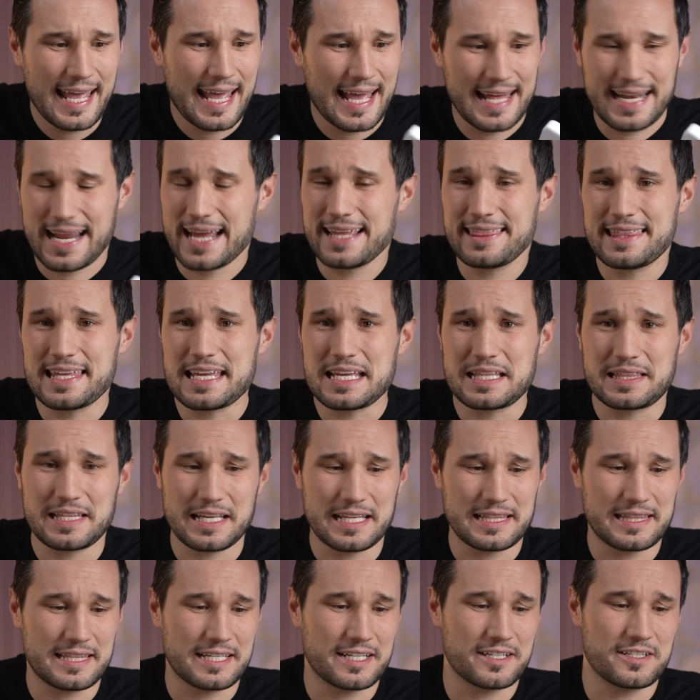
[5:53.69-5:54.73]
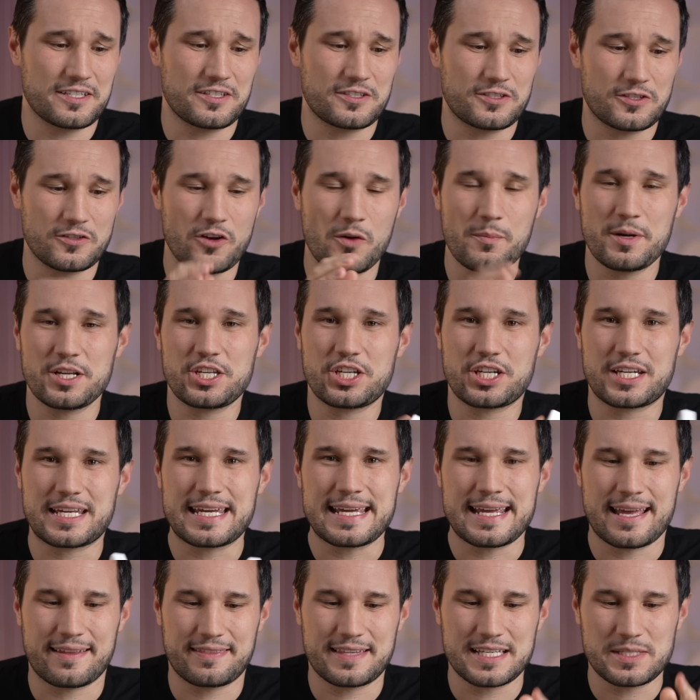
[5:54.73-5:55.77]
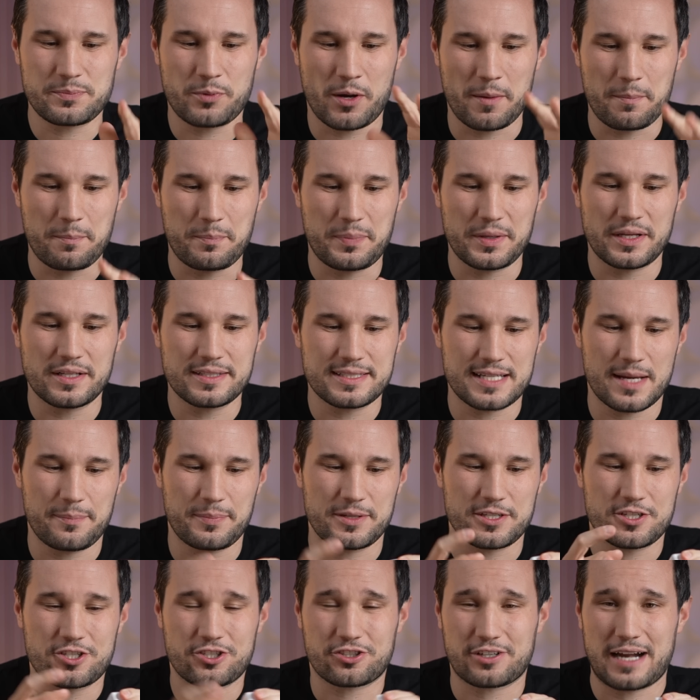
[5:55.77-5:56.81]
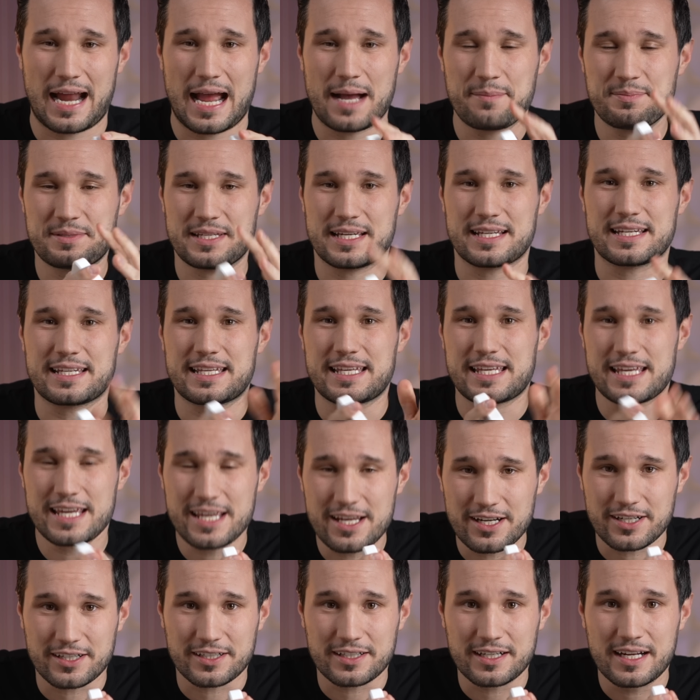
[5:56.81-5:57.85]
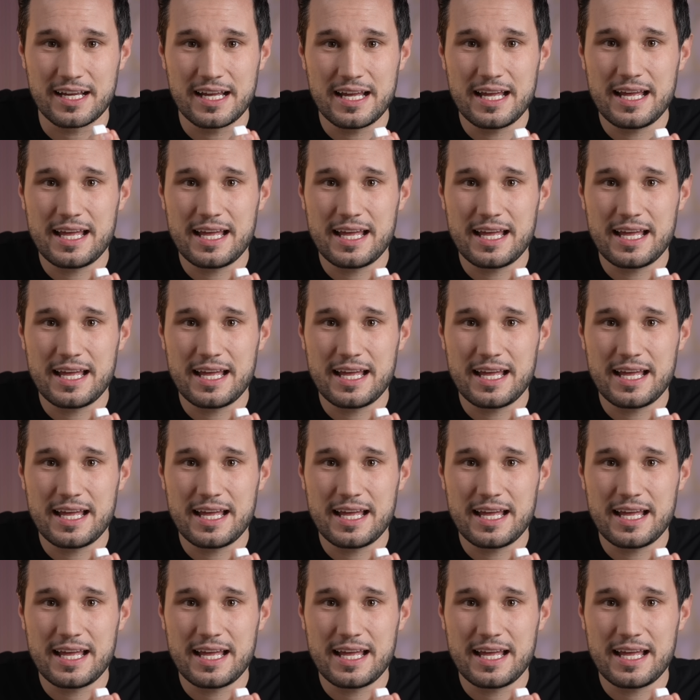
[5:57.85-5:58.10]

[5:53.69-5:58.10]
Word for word: And I think that there's so much heat at this point built up and trapped in here